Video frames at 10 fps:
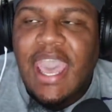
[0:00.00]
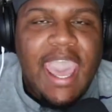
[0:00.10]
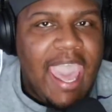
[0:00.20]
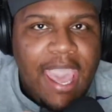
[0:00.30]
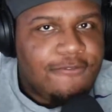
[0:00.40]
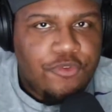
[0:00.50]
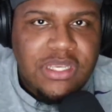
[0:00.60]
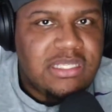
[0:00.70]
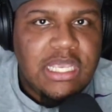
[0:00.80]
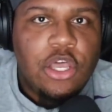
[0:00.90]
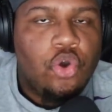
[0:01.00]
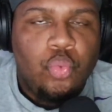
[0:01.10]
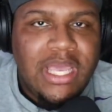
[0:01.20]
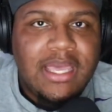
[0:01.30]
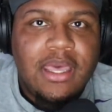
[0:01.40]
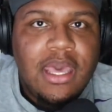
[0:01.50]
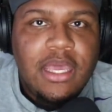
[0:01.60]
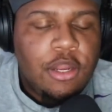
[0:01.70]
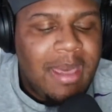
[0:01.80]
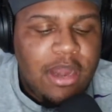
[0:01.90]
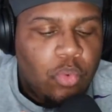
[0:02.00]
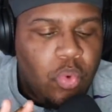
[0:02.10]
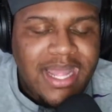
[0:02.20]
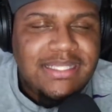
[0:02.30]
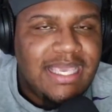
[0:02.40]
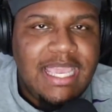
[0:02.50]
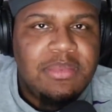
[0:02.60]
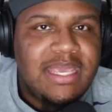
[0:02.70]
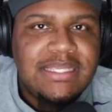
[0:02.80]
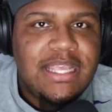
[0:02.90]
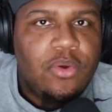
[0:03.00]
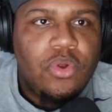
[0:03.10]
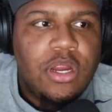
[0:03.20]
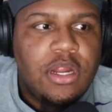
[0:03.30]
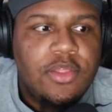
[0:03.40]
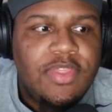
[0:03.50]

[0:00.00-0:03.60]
every single week, no matter what team it is that we're